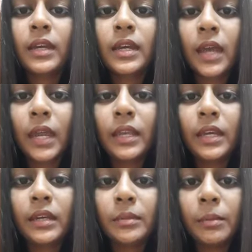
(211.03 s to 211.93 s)

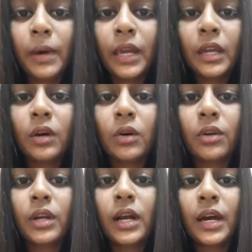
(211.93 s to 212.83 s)
riding a bike
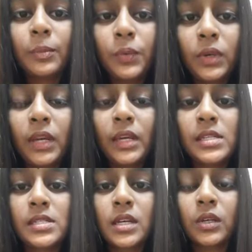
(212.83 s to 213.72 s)
or carpooling
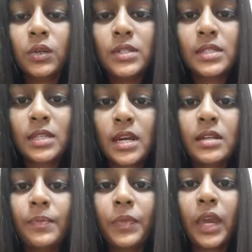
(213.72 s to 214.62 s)
is a good start